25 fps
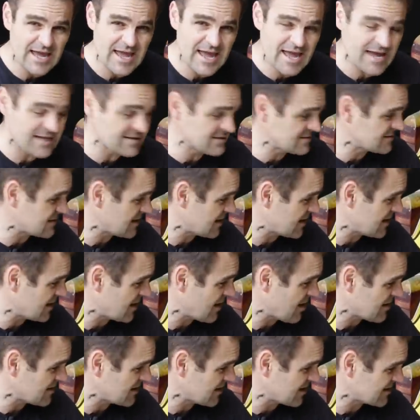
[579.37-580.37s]
and
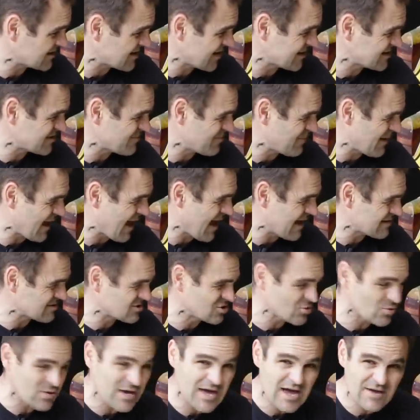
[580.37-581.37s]
I think it takes about
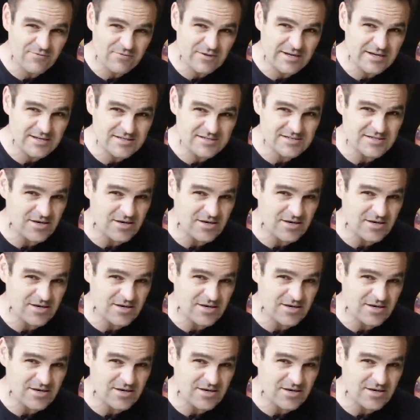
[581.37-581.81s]
2.5 liters,